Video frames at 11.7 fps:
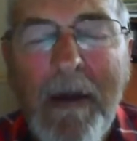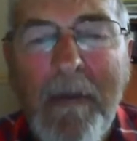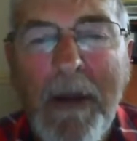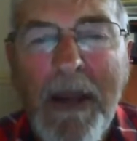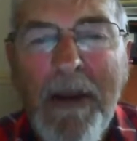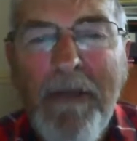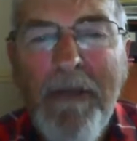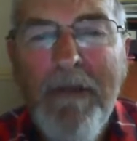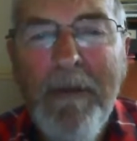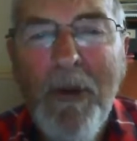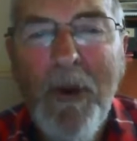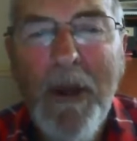But under
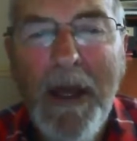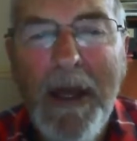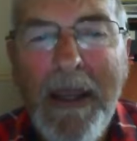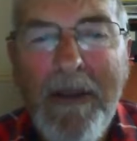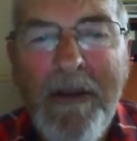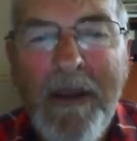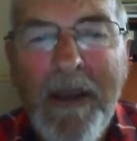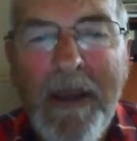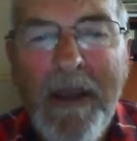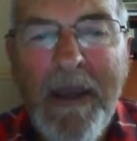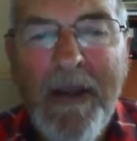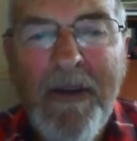3.8,
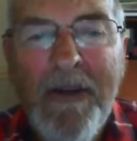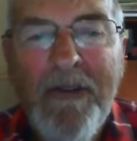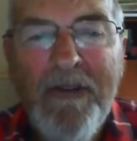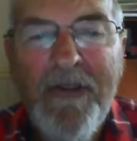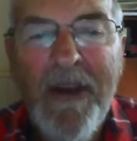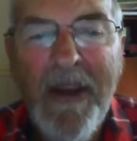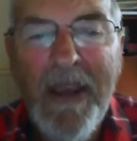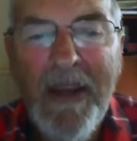it does say,